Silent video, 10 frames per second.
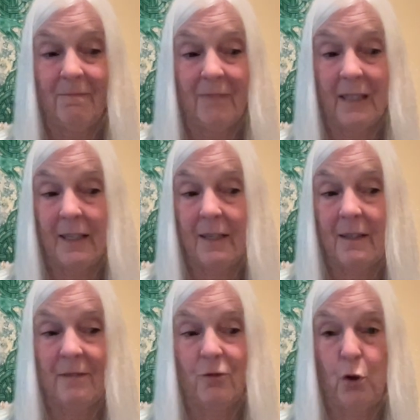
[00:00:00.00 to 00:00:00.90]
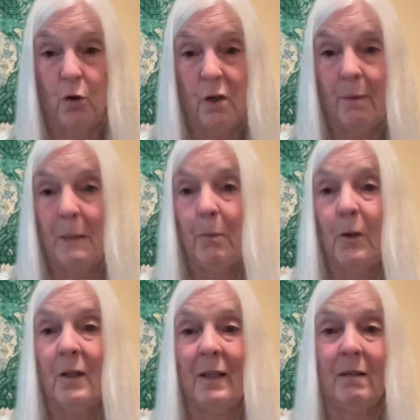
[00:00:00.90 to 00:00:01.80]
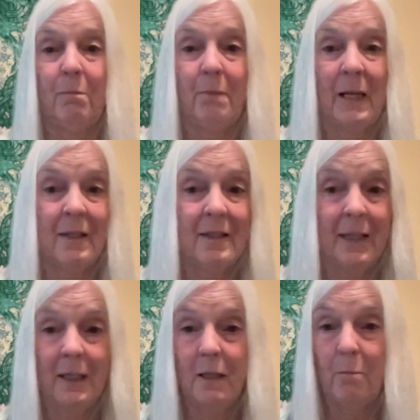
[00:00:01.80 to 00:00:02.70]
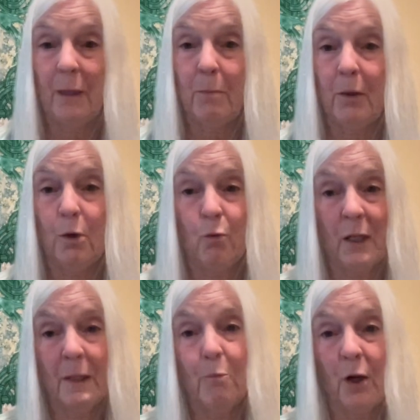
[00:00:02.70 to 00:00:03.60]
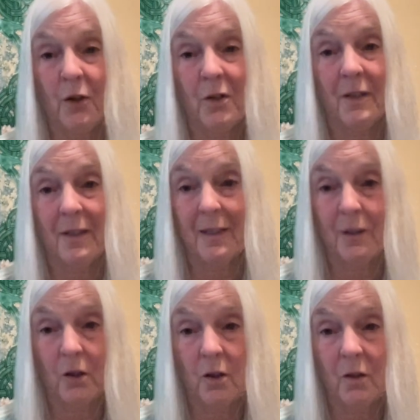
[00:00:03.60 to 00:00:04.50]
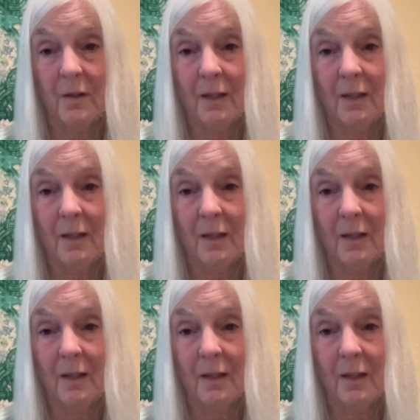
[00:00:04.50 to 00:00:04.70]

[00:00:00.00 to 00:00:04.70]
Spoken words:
like Jewish people and Palestinian people are really brothers and sisters,